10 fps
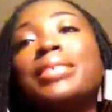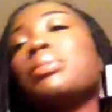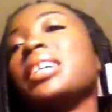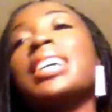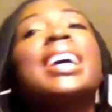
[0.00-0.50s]

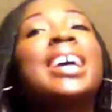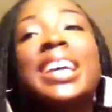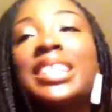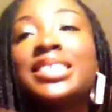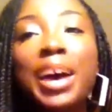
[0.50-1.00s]
But
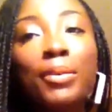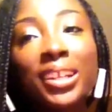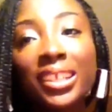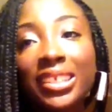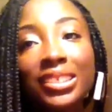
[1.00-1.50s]
it's not what
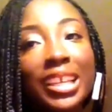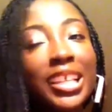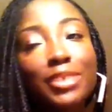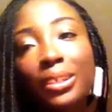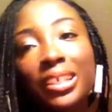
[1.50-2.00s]
it is. It
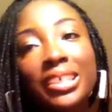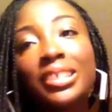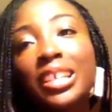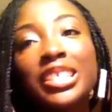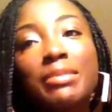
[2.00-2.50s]
is what it is.
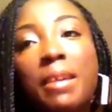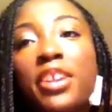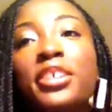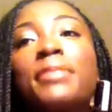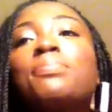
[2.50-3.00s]
It doesn't
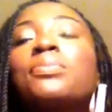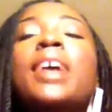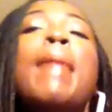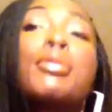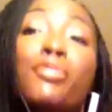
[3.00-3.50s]
matter.
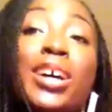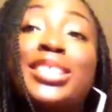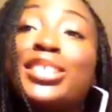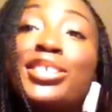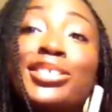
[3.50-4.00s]
I'm an
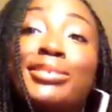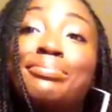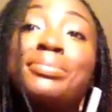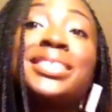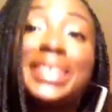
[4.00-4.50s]
Obuasi girl.
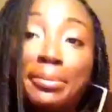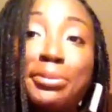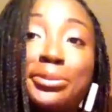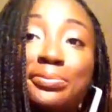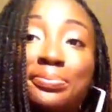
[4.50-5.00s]

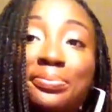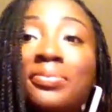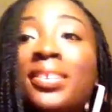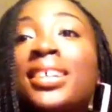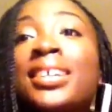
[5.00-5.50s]
Simple.
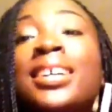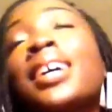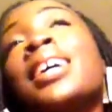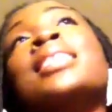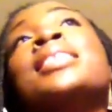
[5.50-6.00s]

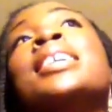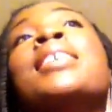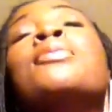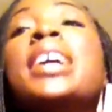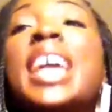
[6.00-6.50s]

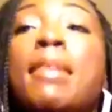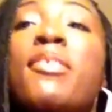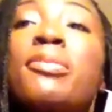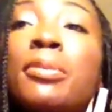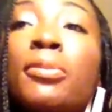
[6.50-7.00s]
When I came
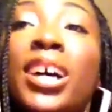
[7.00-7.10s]
back from